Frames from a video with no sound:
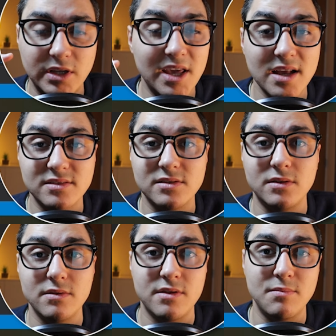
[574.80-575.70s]

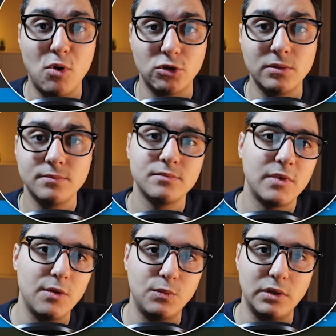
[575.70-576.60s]
cancel the model
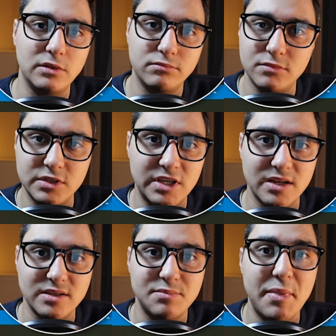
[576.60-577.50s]
and will
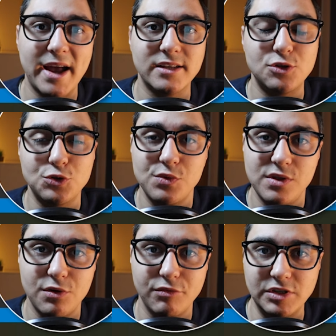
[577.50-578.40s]
get us back to
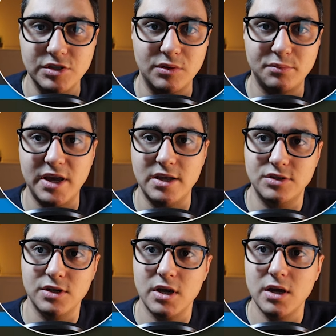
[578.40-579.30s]
the original
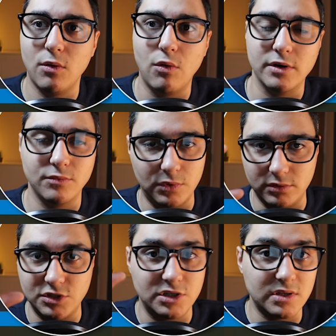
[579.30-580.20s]
page, or
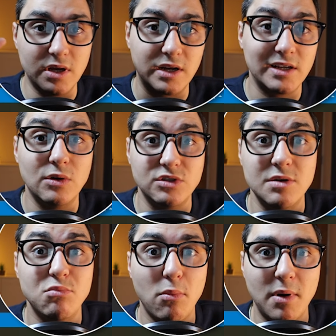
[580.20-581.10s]
we'll just close
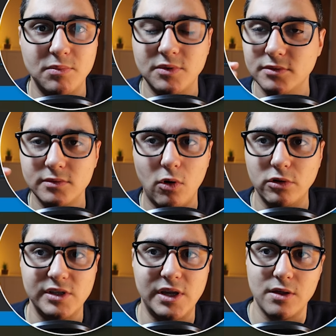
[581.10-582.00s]
the pop-up
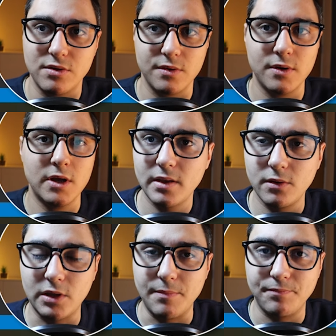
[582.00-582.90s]
altogether.
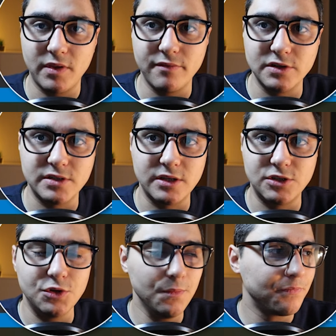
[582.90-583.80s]
Okay, first thing
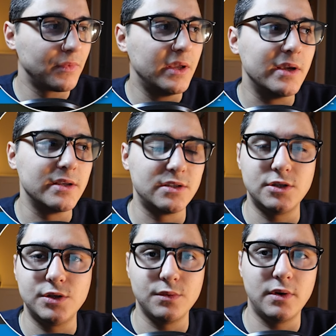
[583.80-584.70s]
to do is
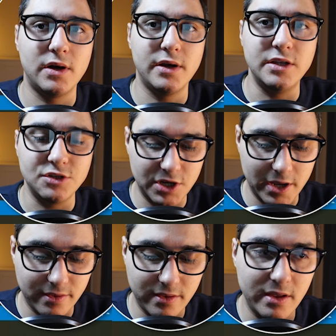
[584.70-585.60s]
to
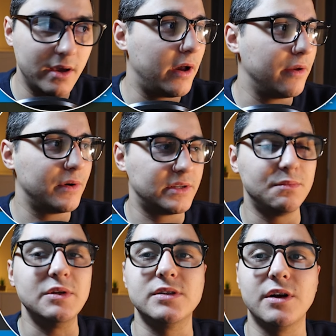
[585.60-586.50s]
inject the
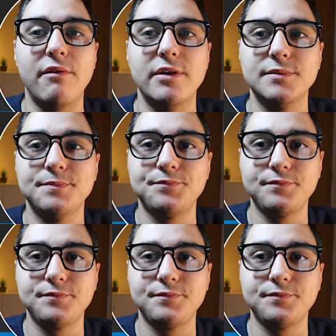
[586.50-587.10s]
iRecipe service.